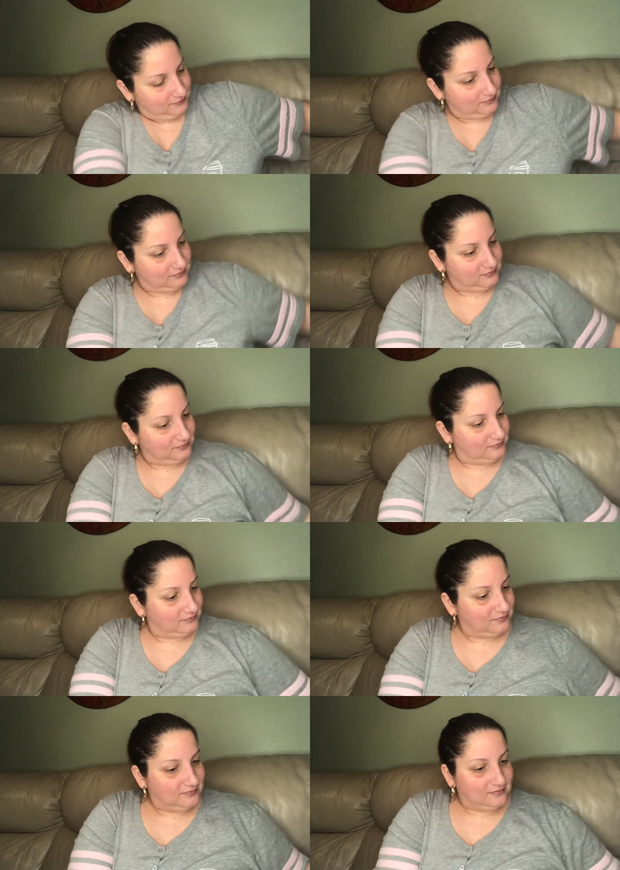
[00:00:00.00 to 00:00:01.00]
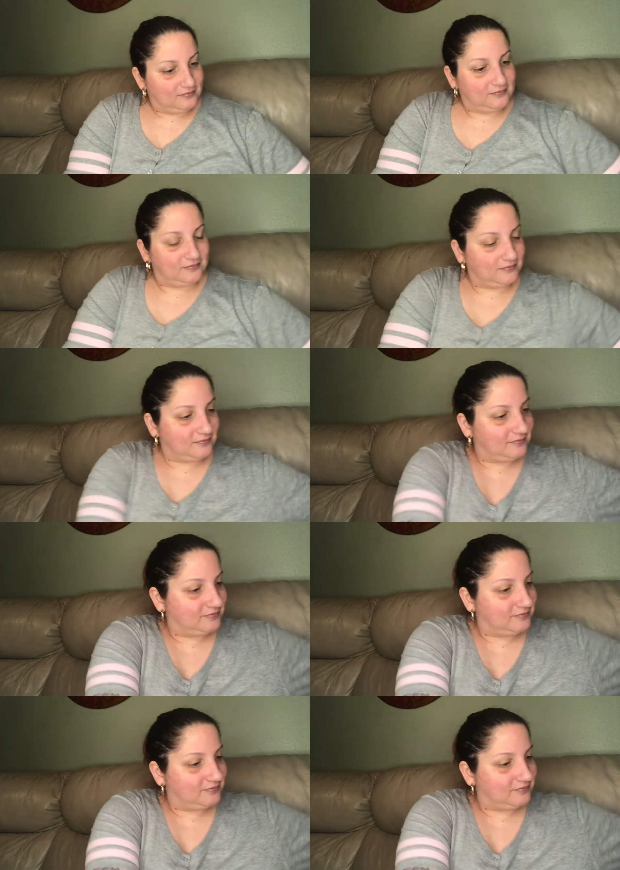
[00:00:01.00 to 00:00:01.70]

Nobody speaks.